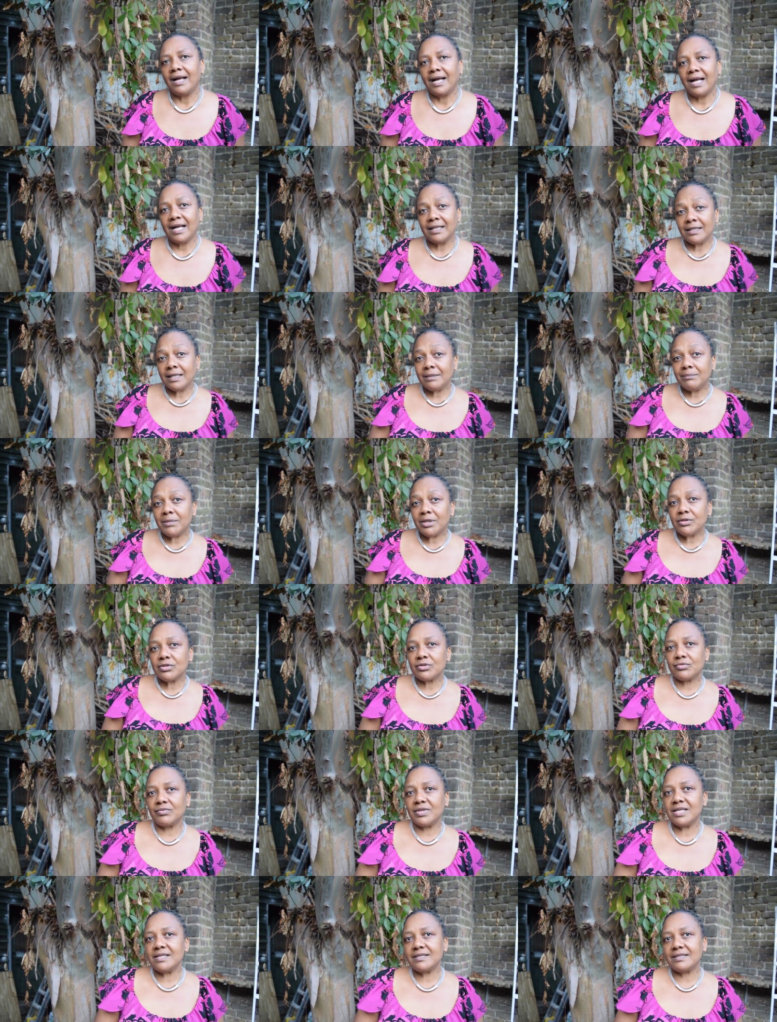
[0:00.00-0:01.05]
And then
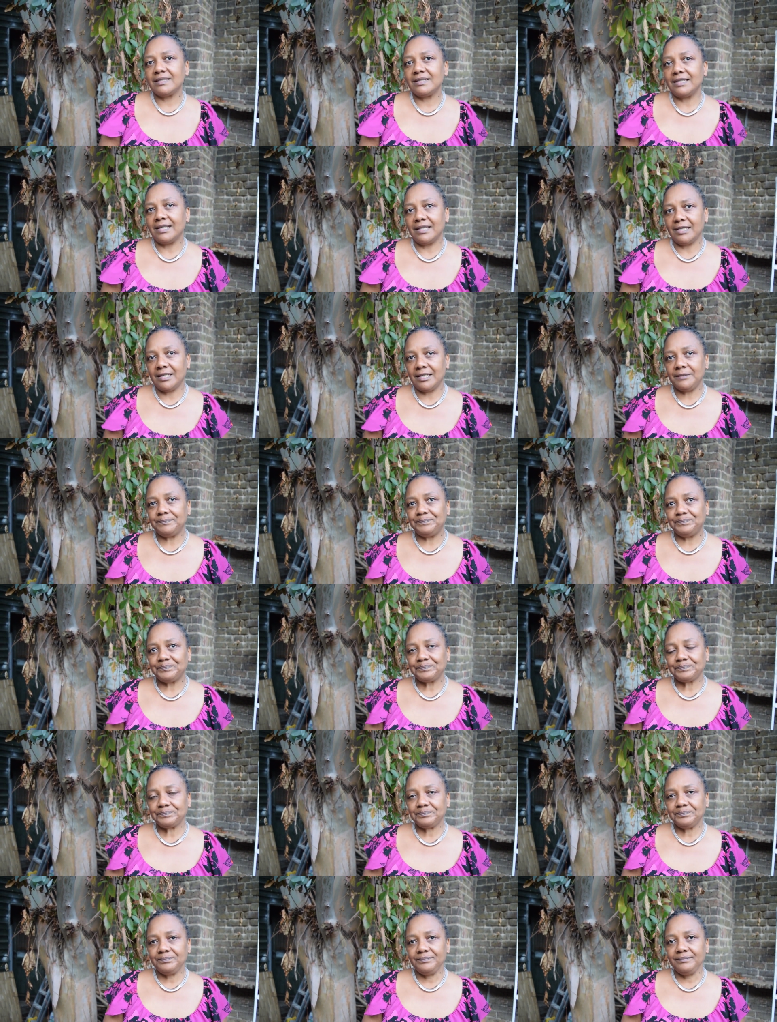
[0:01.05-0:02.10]
most recently,
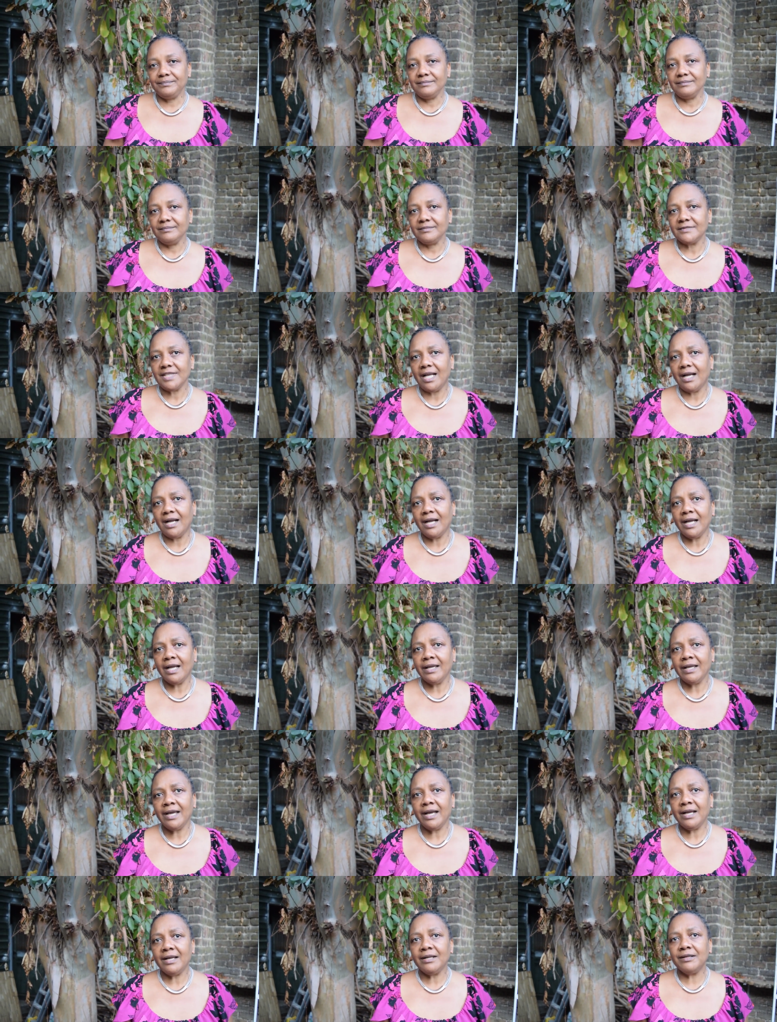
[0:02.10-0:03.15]

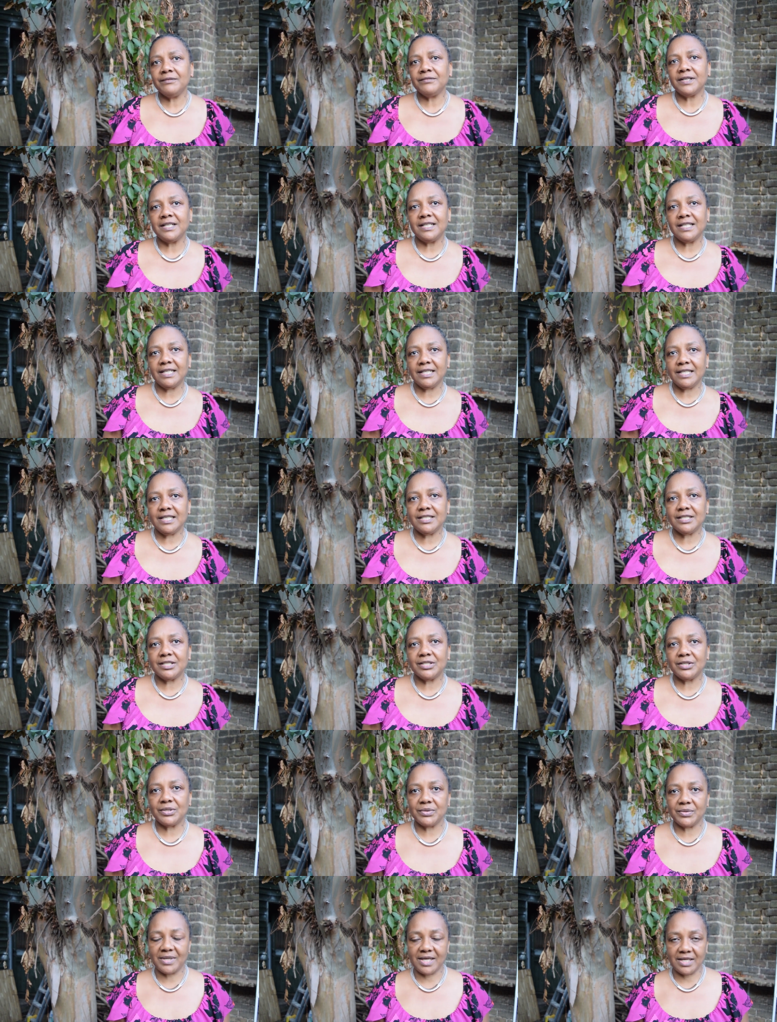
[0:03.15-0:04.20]
I have a lady
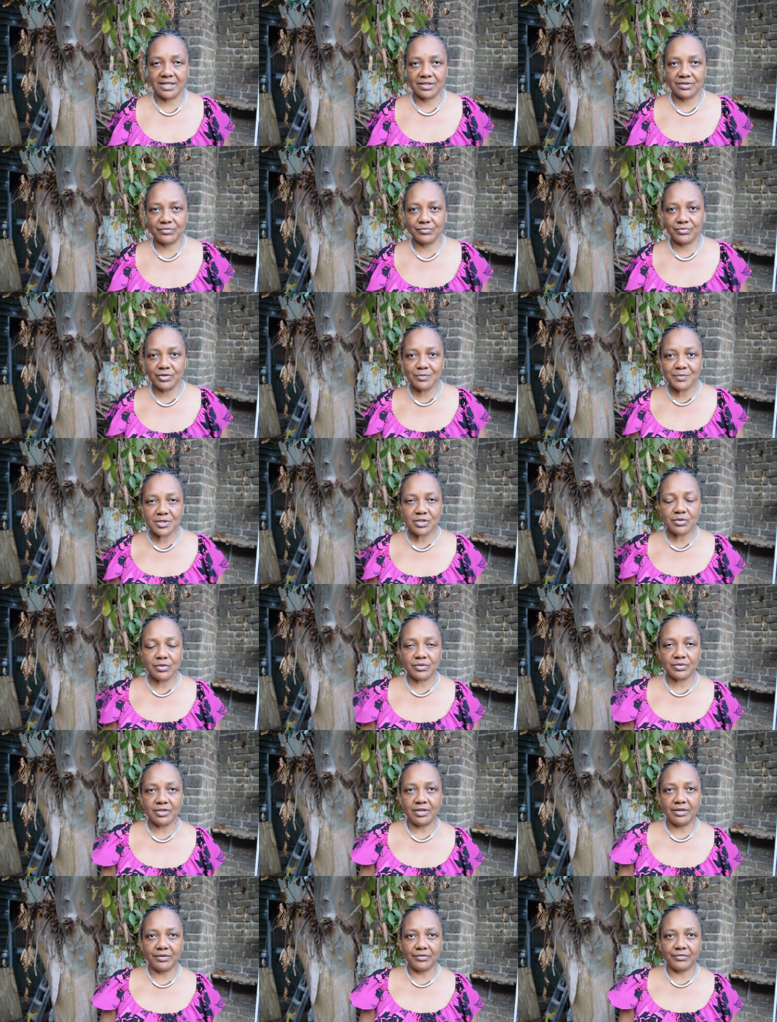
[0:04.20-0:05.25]
who has
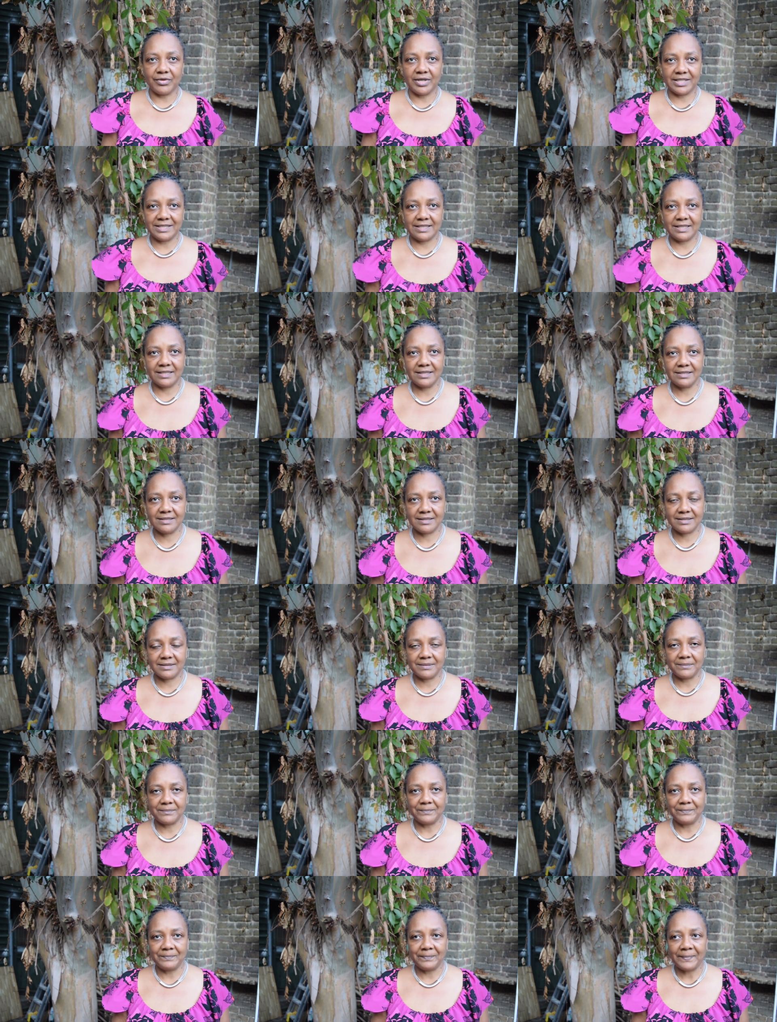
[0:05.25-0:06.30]
rheumatoid arthritis,
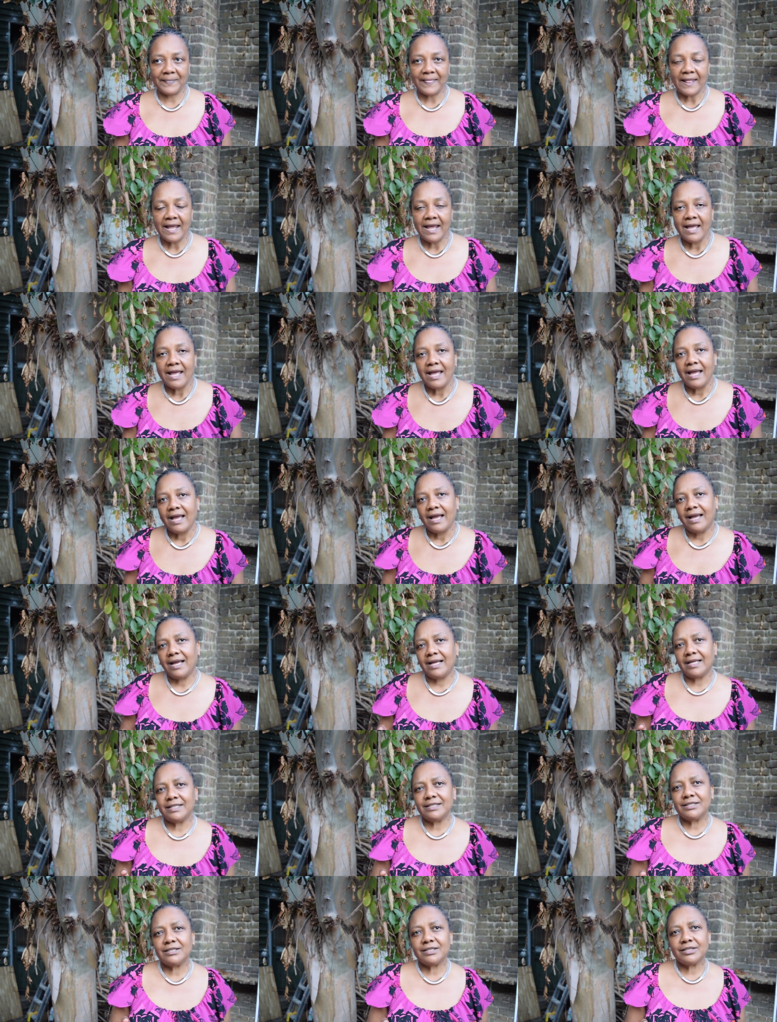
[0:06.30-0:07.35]

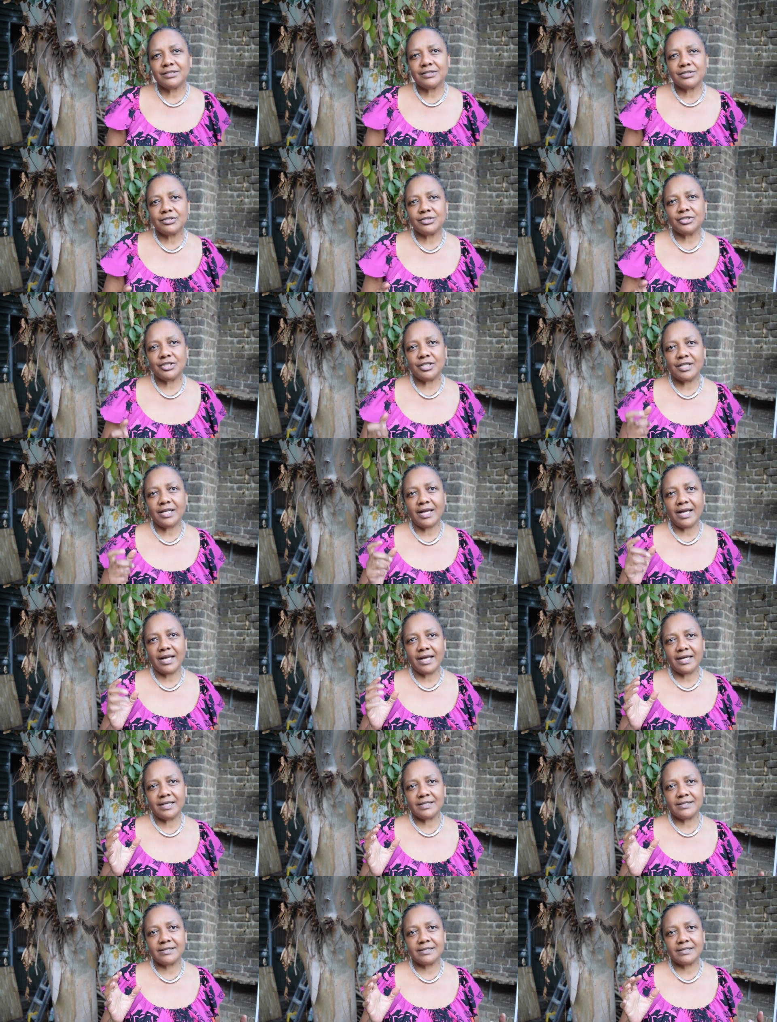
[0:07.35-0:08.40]
and she
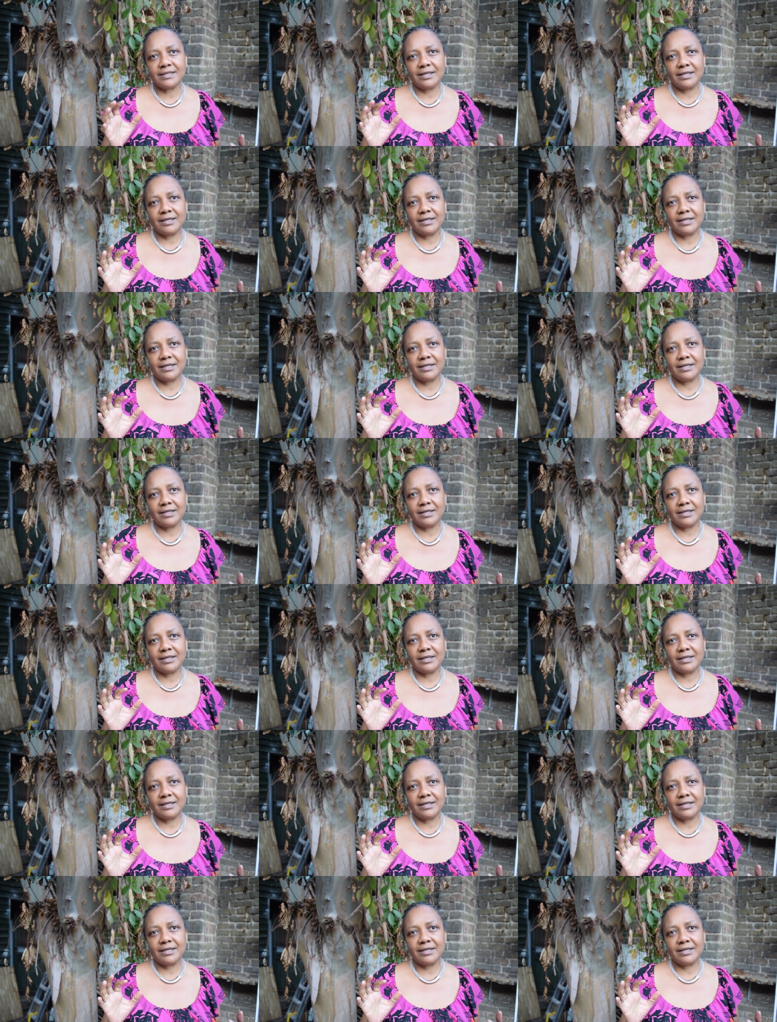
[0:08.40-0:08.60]
has